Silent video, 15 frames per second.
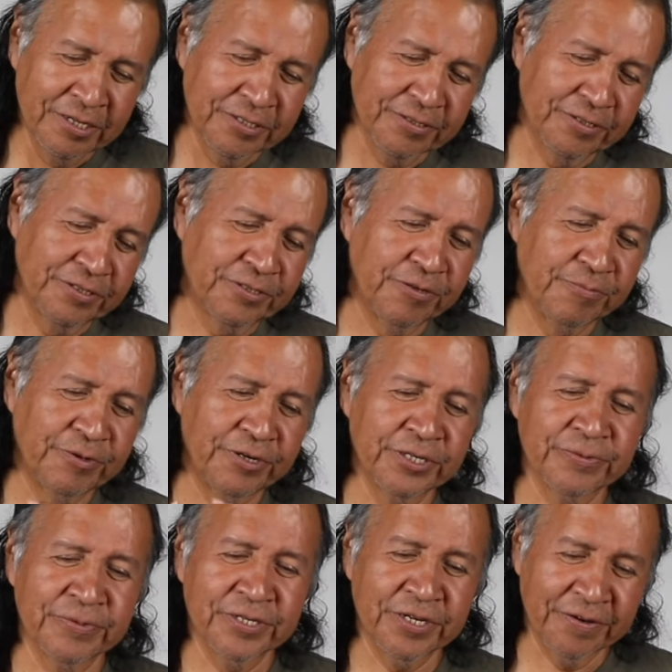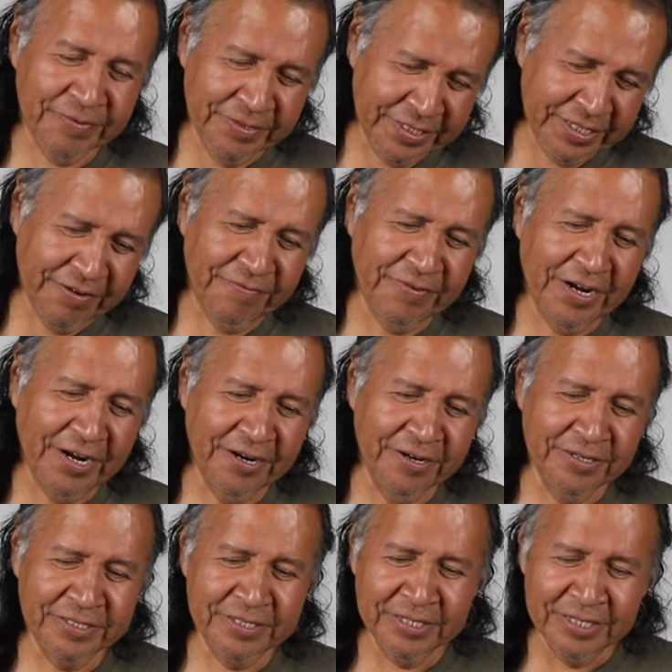So the two boys run off and set
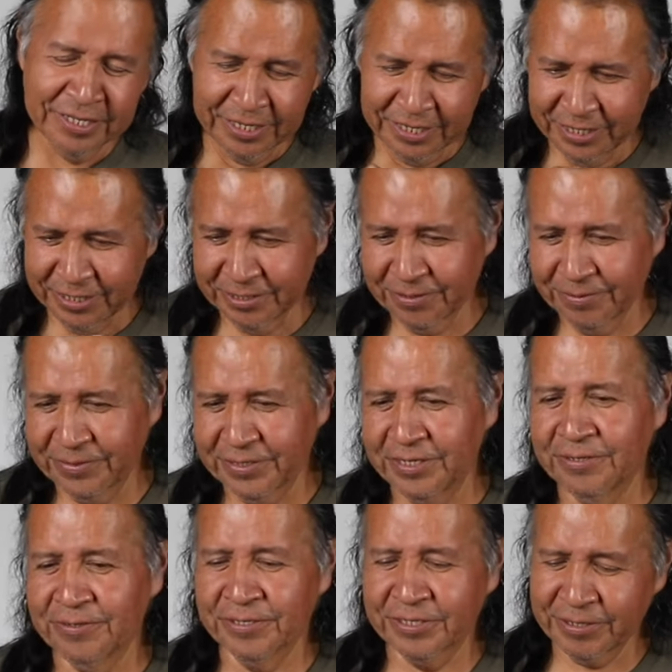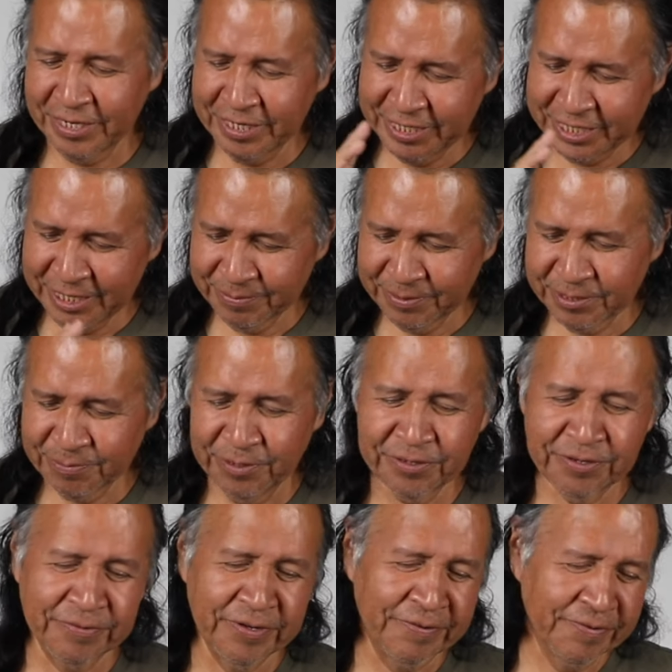fires. And so Thunder's trying to keep the
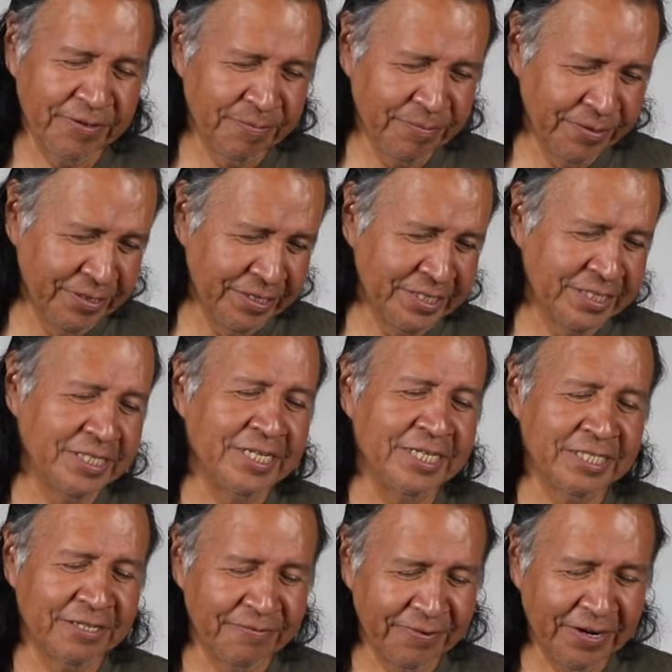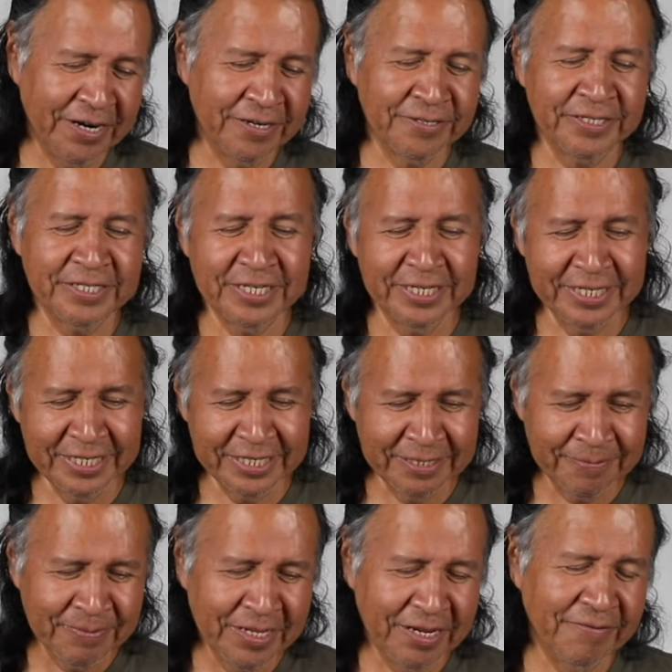smoke away from the boys, and as the fires are
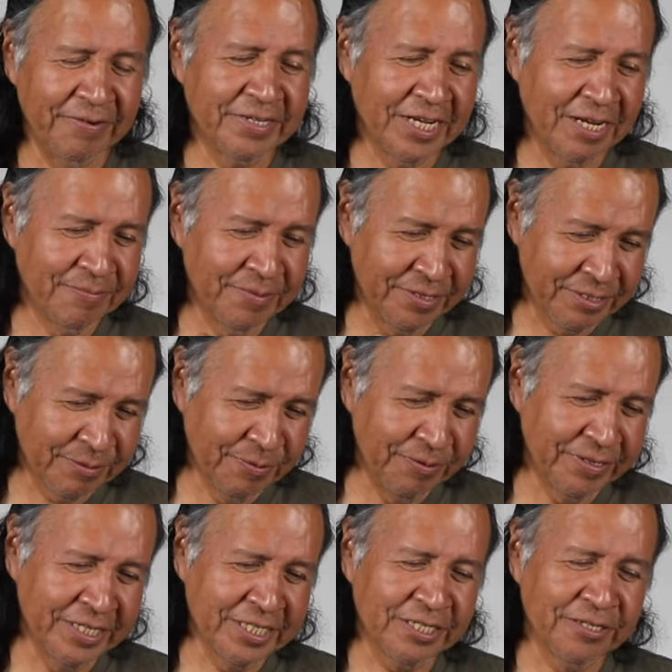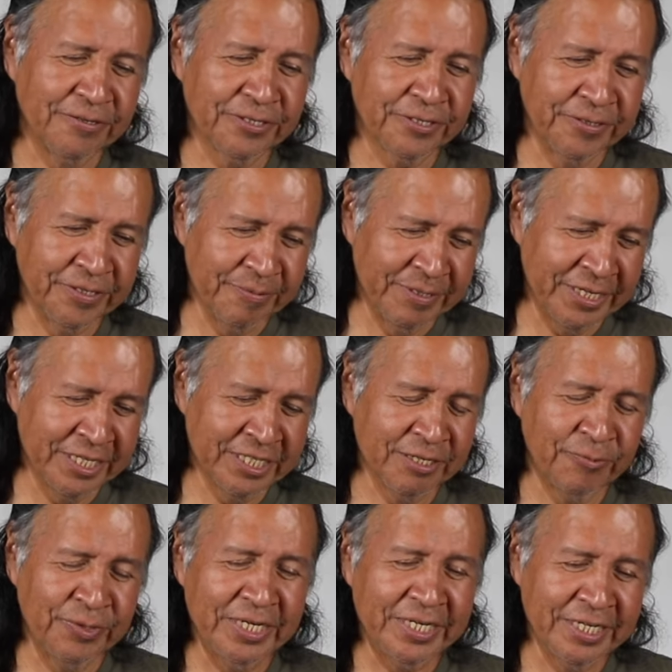lit, every time the smoke gets close to it, it begins
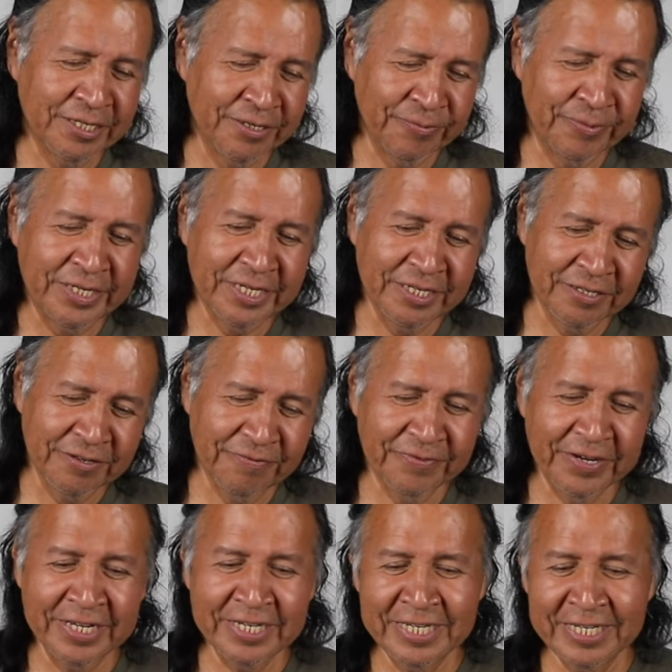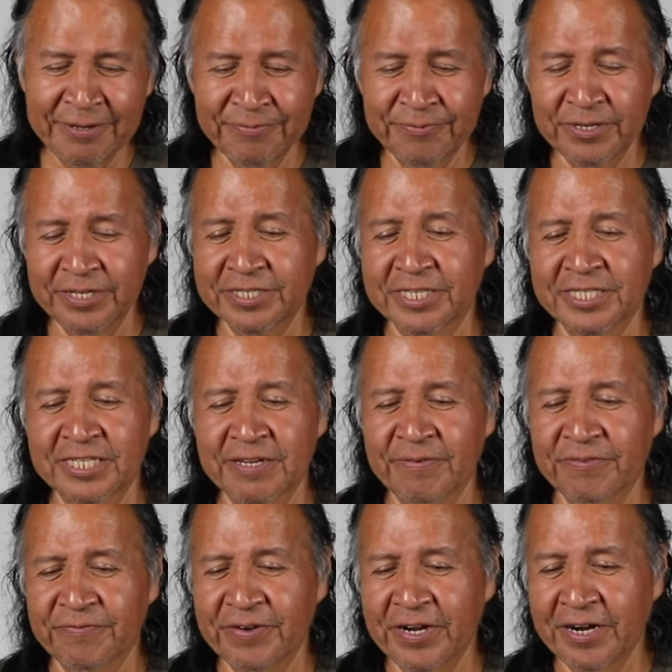to weaken and weaken. Finally, they've lit the
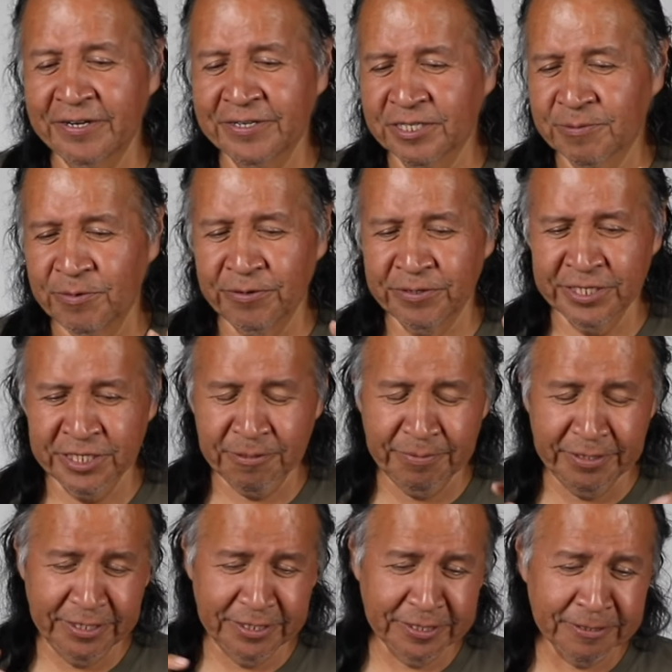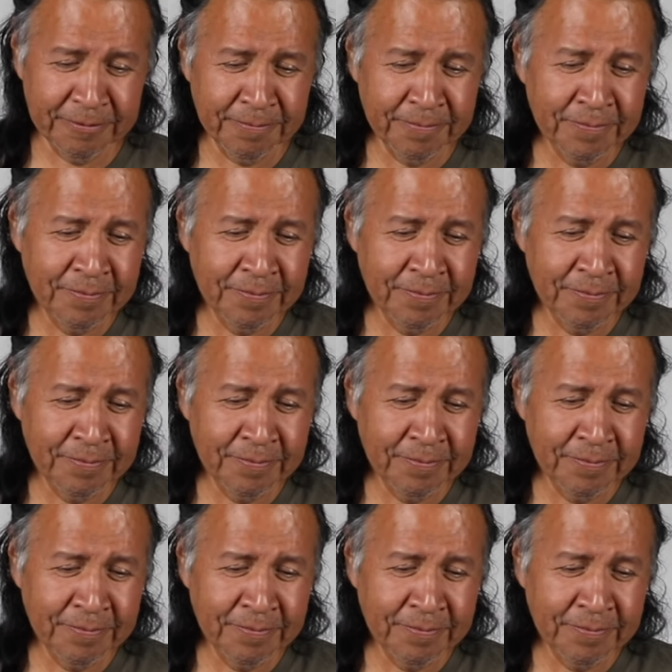seventh fire and the smoke dissipates.